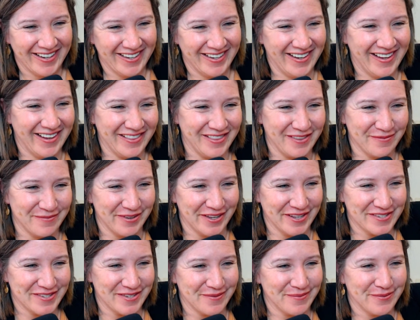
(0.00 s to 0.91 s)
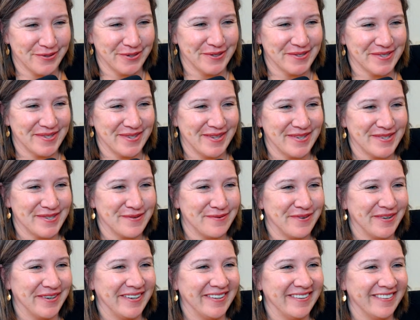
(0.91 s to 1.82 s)
not the best approach. That's
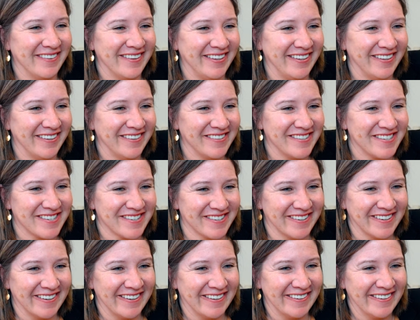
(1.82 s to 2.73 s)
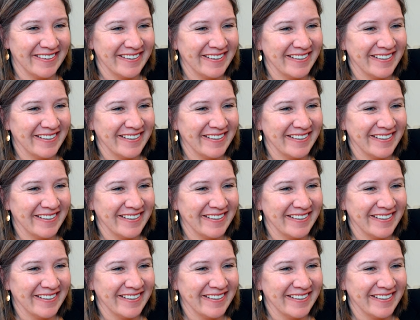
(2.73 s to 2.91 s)
funny. Thank you, Troy.